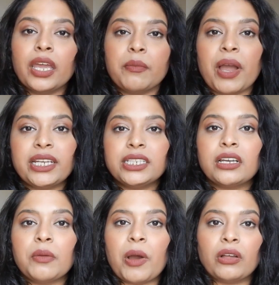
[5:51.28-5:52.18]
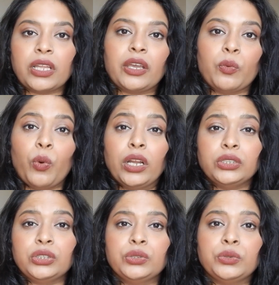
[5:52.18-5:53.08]
It might take about like
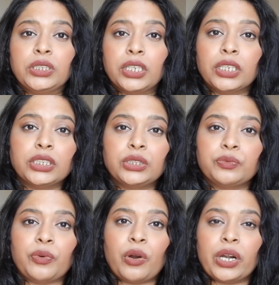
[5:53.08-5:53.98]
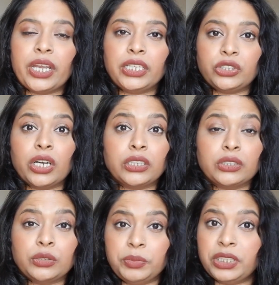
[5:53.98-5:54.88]
1 to 2 years for a
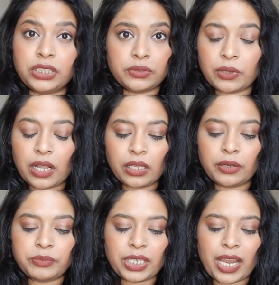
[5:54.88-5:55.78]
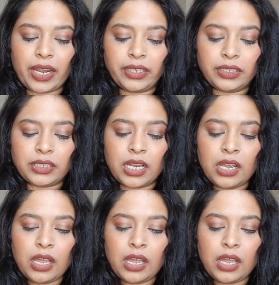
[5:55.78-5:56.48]
drug to be developed, and